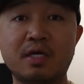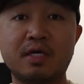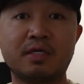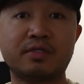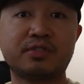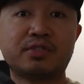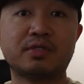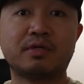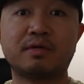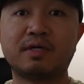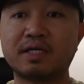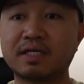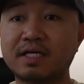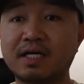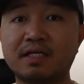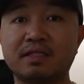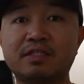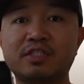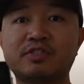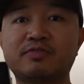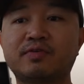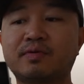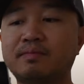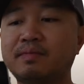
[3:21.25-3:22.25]
So I got
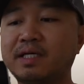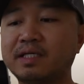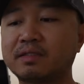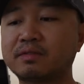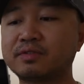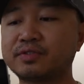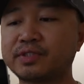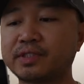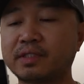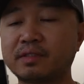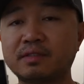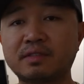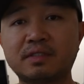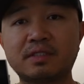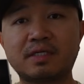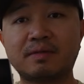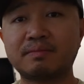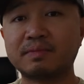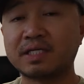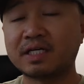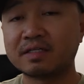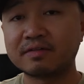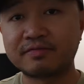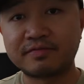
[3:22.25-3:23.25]
this from Micro Center.
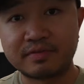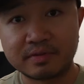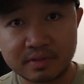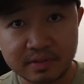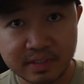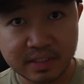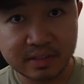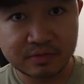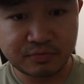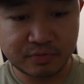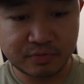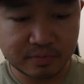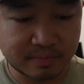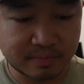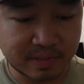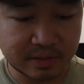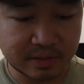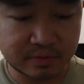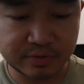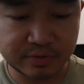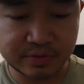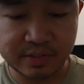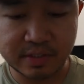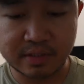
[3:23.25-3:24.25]
I'm not affiliated with
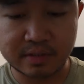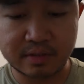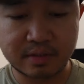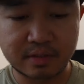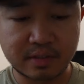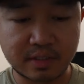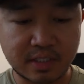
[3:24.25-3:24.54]
Micro Center.